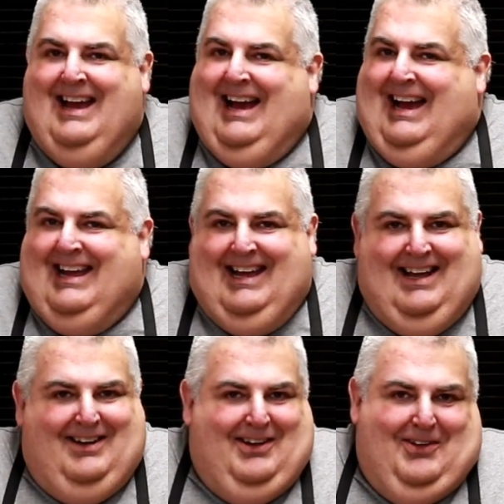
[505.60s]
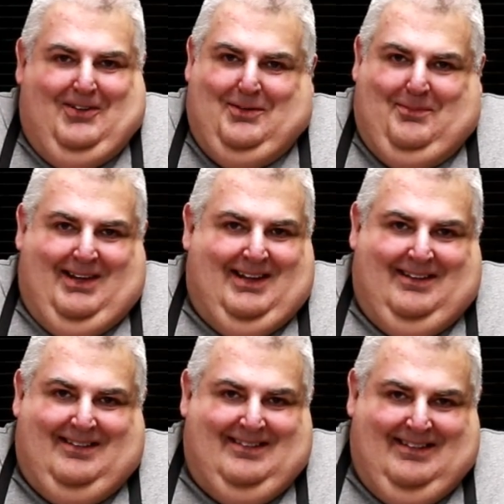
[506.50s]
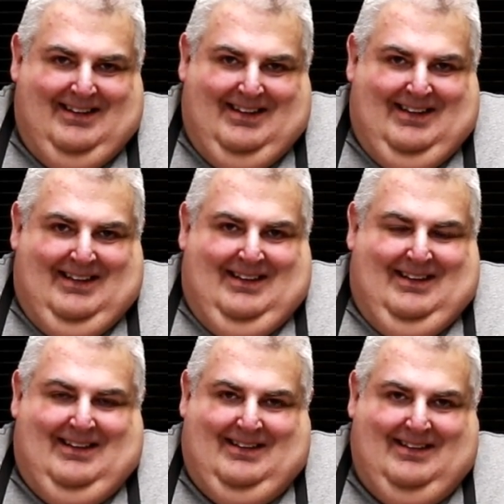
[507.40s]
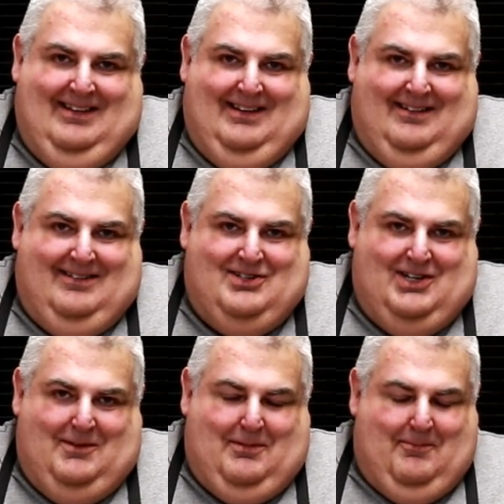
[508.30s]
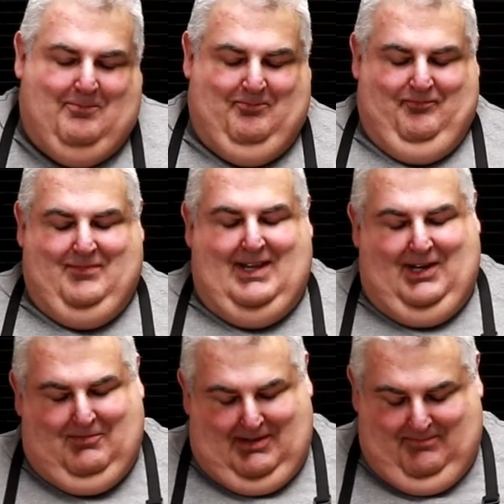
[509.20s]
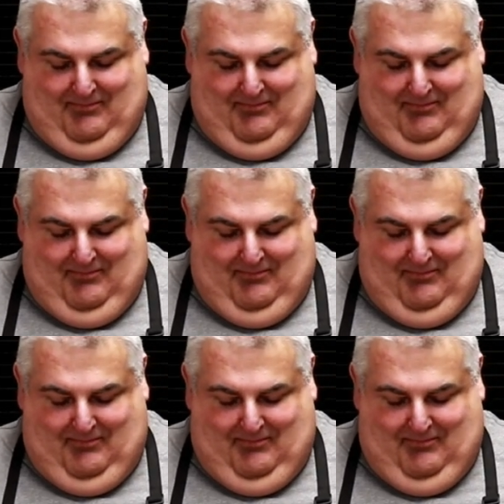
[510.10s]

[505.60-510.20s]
I can't do it because it is cheap. Anyway.